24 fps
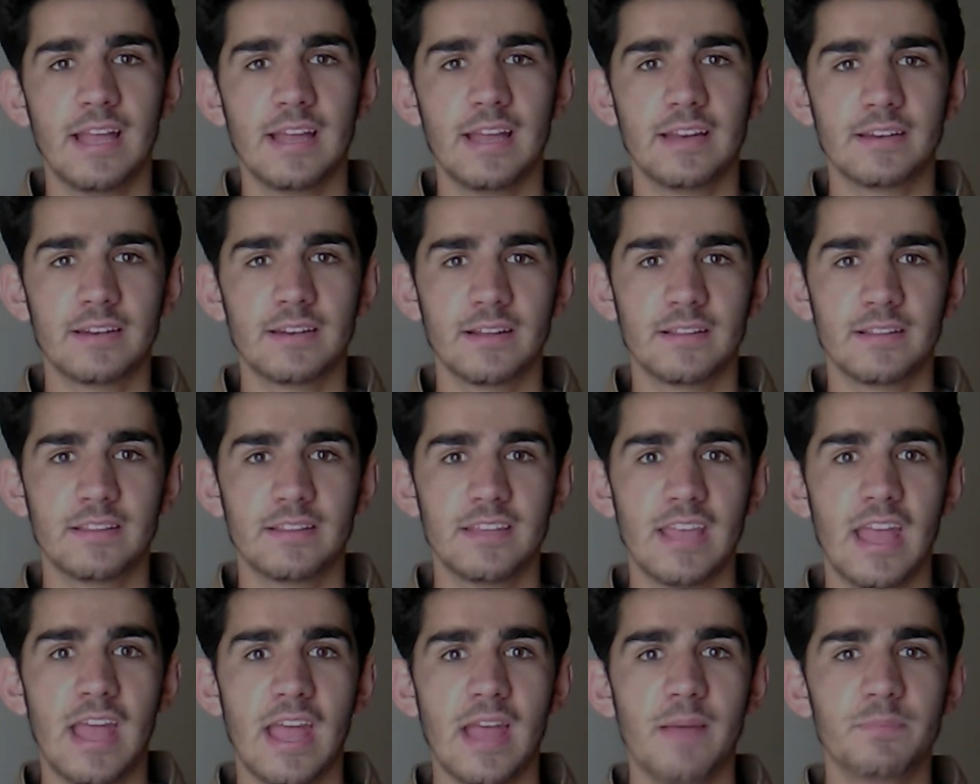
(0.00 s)
and
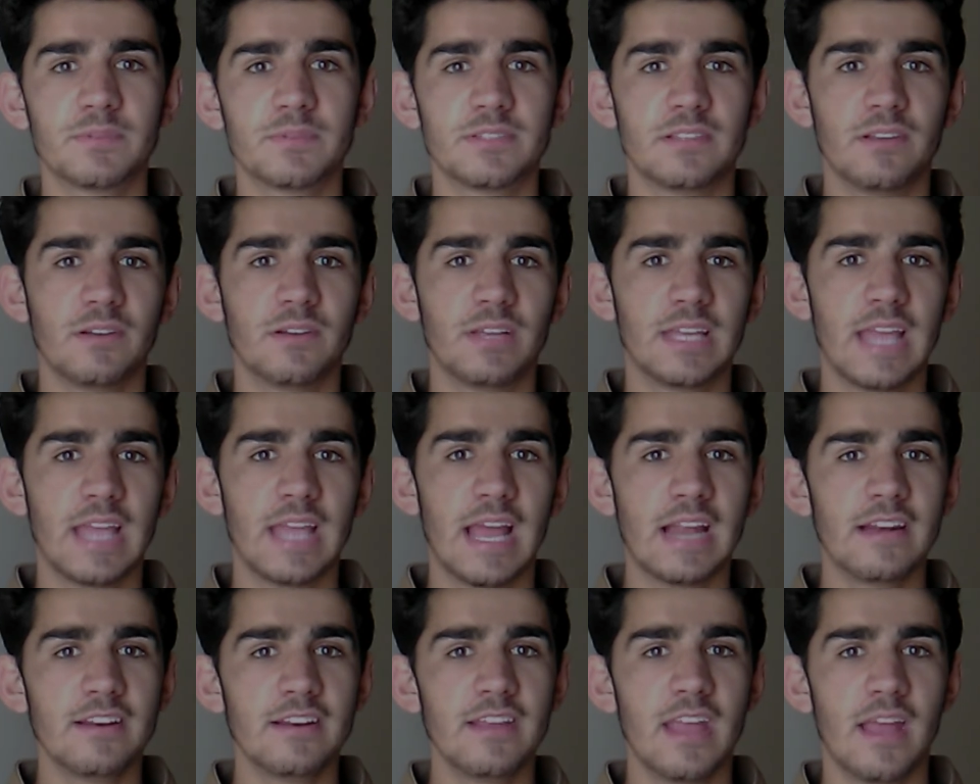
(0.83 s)
the apps, the
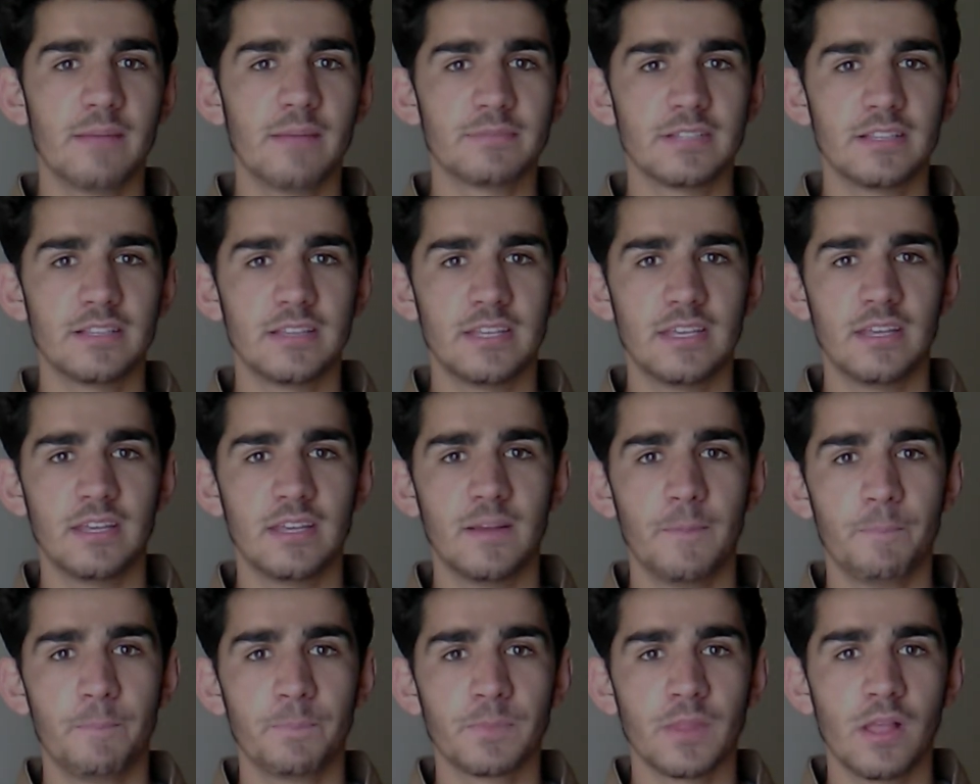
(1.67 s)
gallery apps and
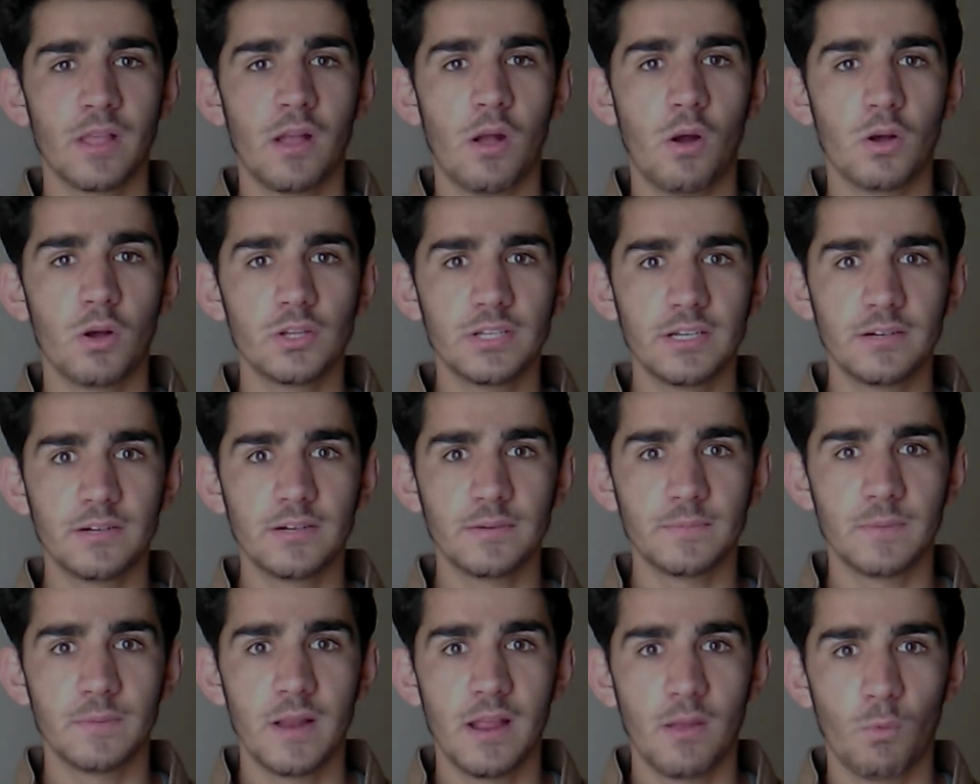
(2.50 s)
the
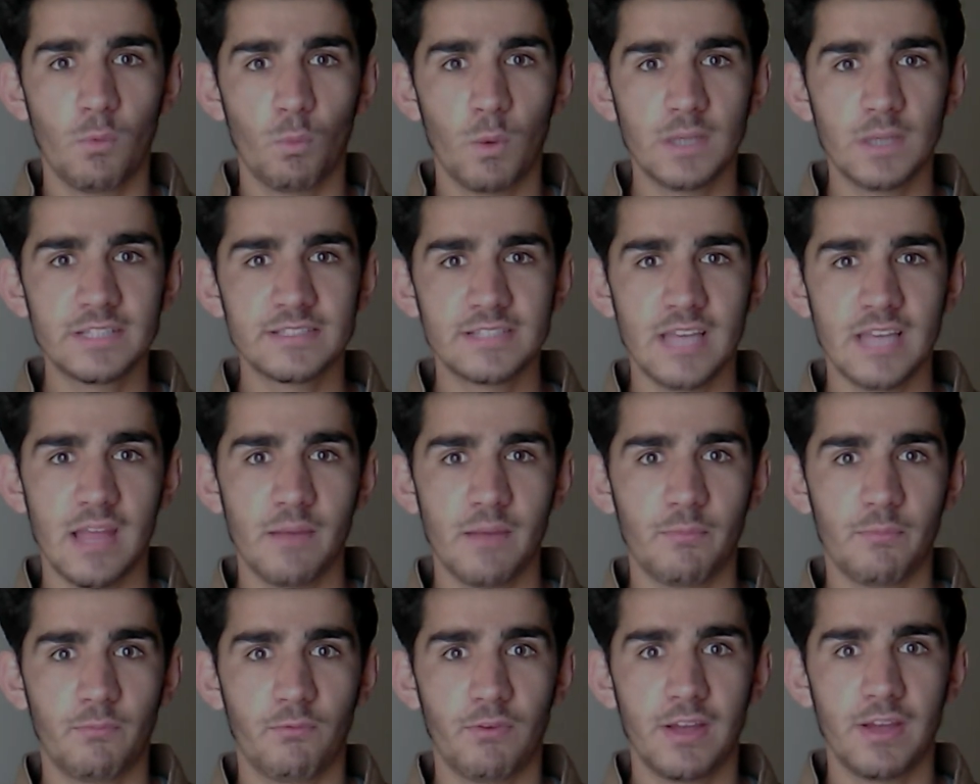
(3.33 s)
other
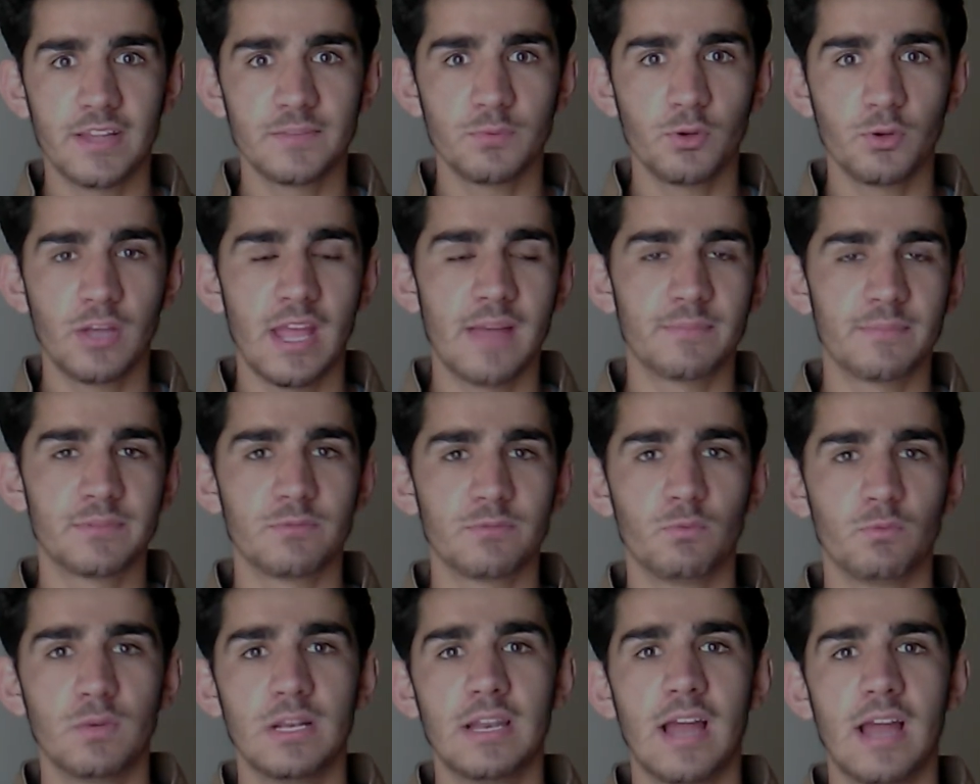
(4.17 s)
WhatsApp, Facebook
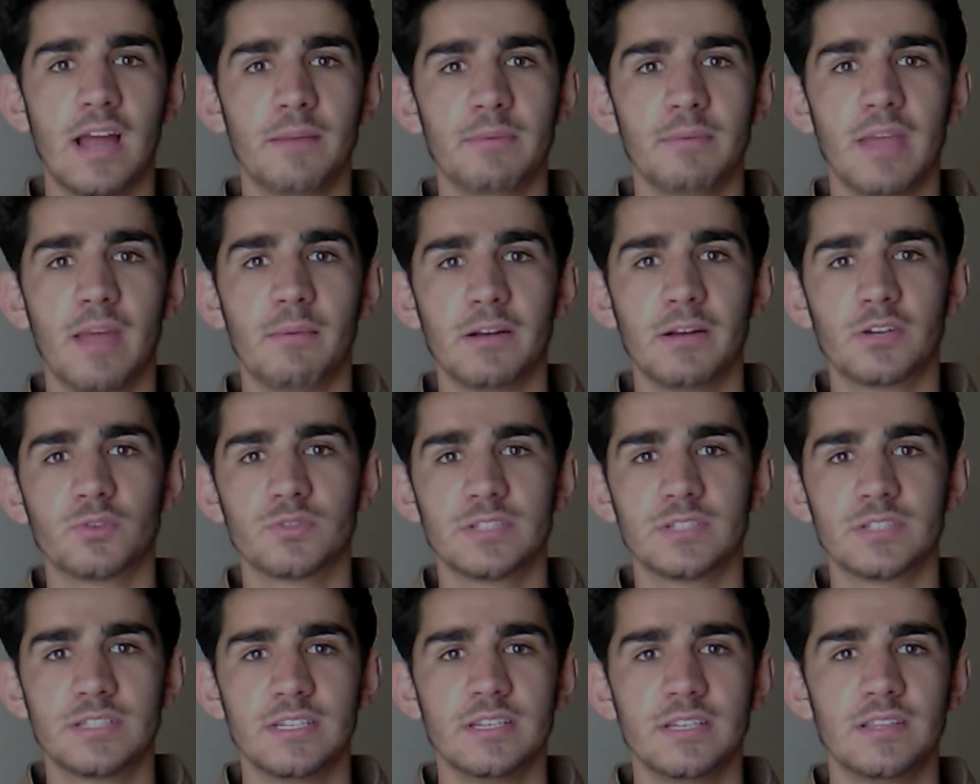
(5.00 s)
apps will not be able to
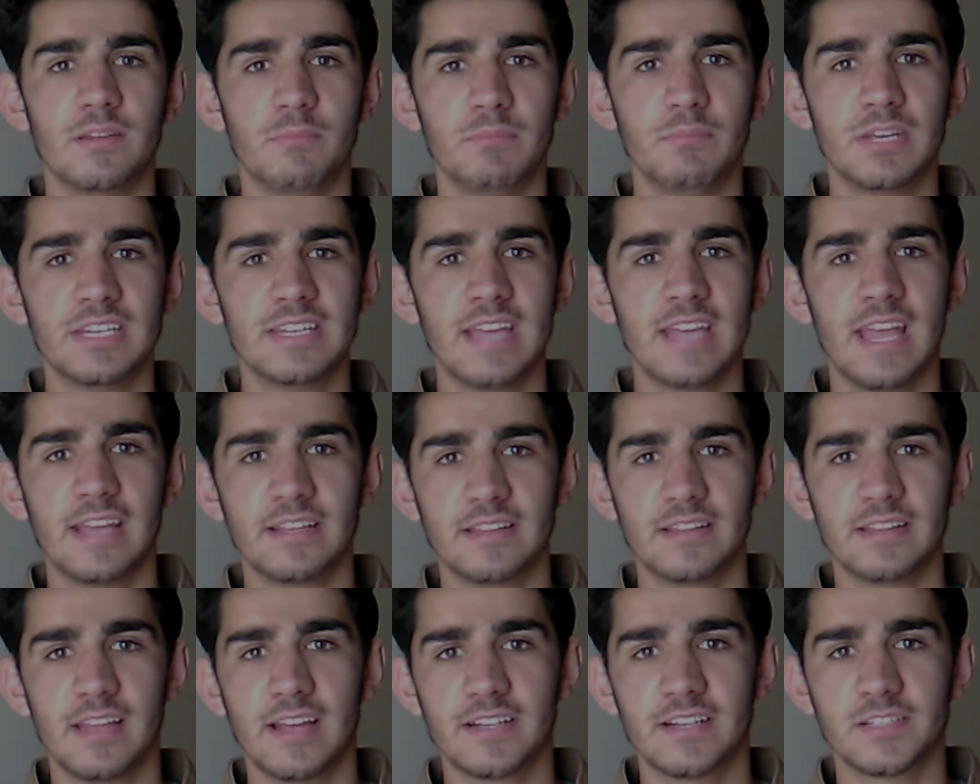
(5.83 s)
see the media
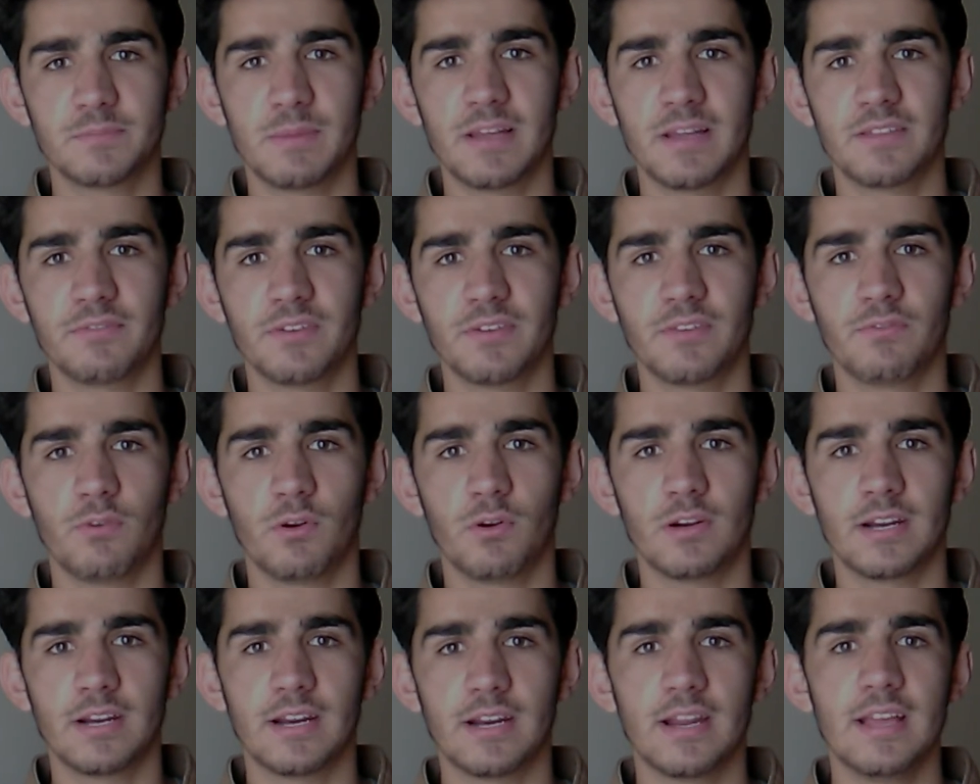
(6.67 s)
in that specific
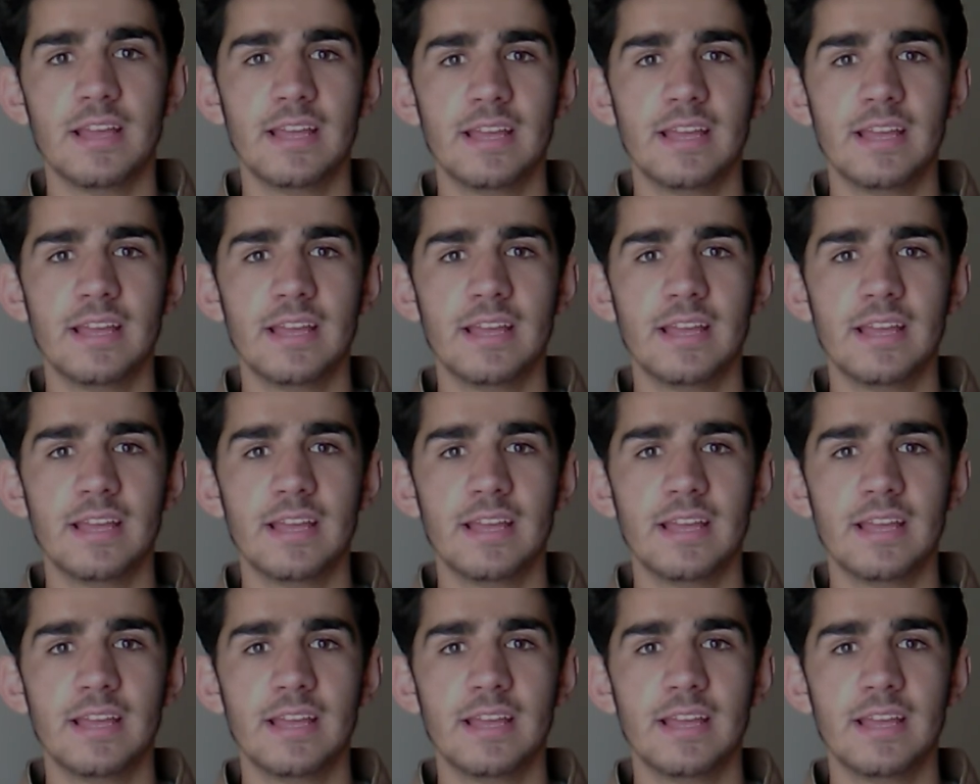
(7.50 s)
folder.